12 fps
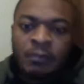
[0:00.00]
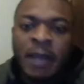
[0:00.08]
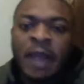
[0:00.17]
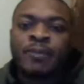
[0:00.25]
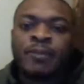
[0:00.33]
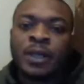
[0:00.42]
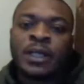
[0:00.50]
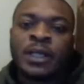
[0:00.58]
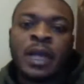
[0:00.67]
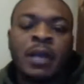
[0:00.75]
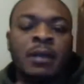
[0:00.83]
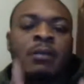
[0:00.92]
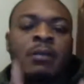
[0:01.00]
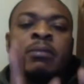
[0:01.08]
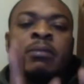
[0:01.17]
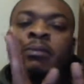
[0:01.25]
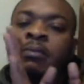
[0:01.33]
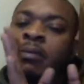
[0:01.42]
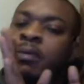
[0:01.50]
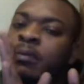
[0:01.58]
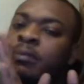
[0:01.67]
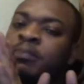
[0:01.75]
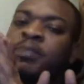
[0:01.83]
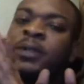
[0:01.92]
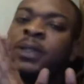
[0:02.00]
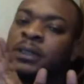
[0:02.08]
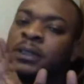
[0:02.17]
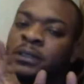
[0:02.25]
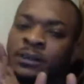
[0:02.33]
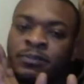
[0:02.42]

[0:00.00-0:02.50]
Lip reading: and they are getting out of age.